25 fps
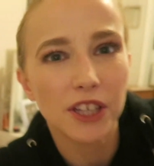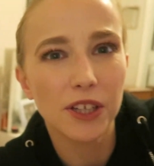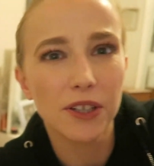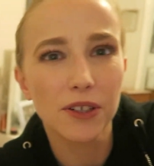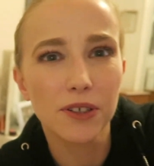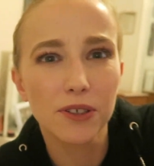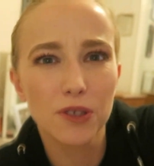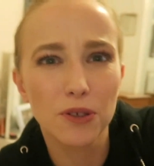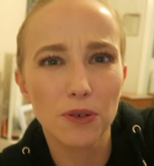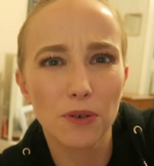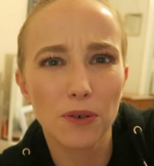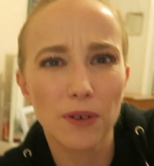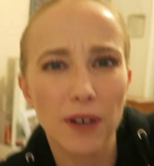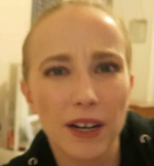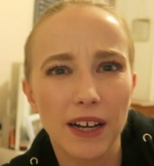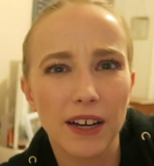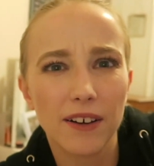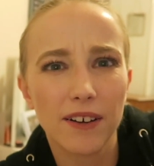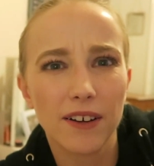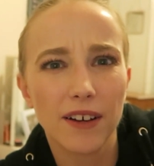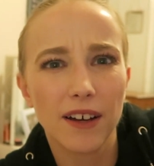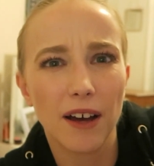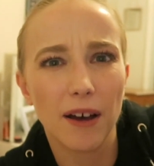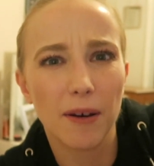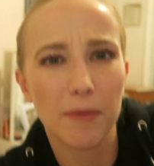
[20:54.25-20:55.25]
You saw
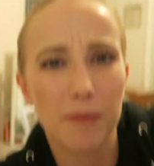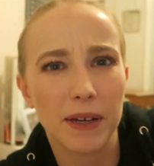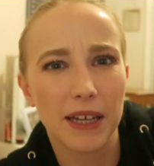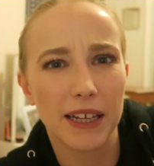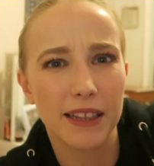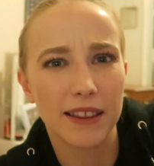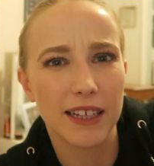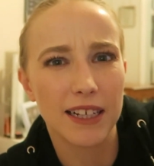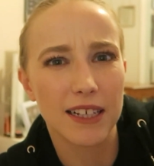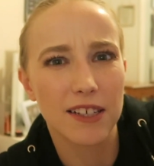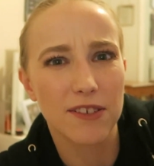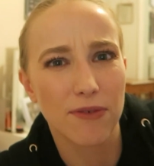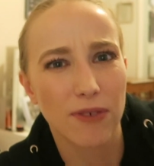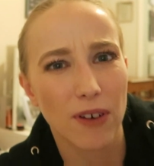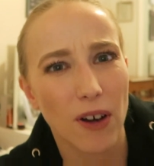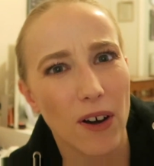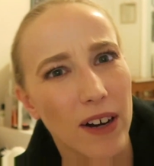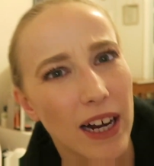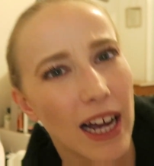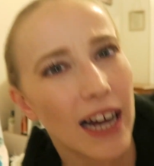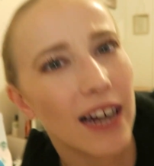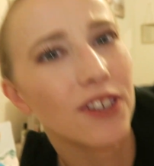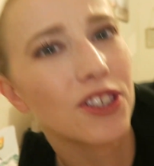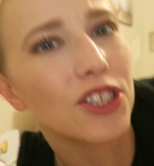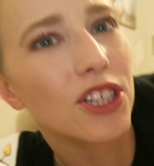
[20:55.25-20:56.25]
it in this
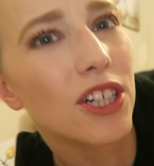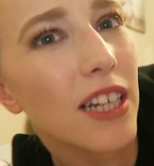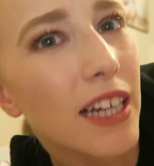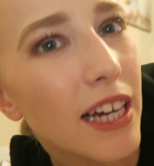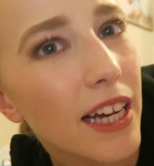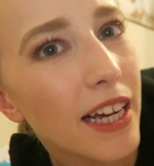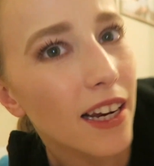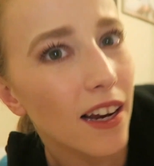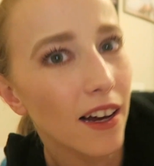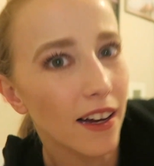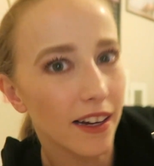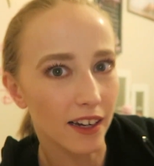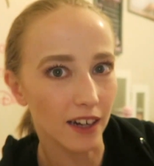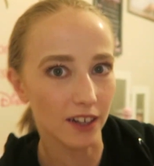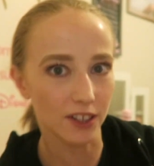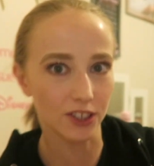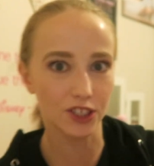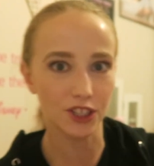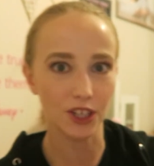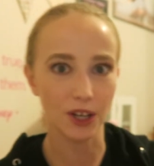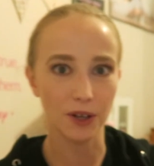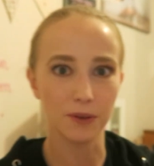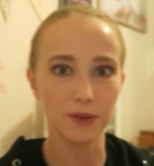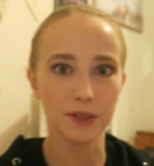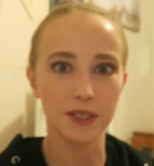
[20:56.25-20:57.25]
vlog actually, like I
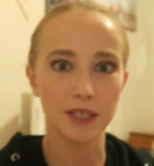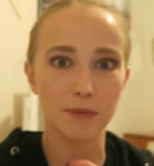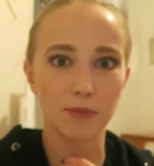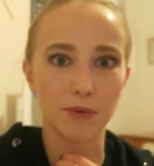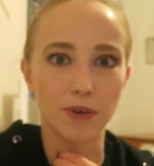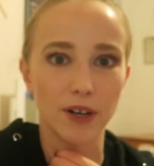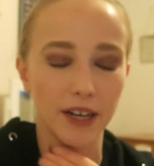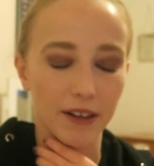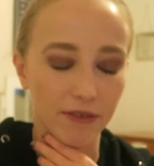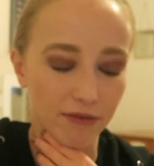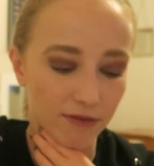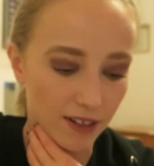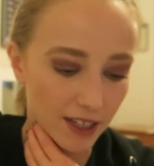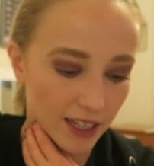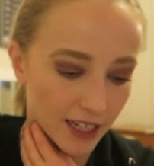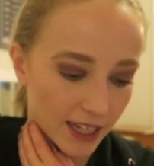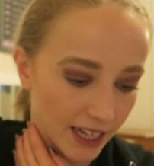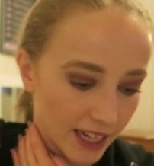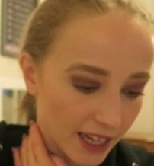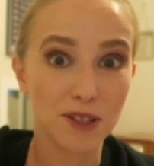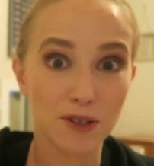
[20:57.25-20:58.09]
showed it briefly.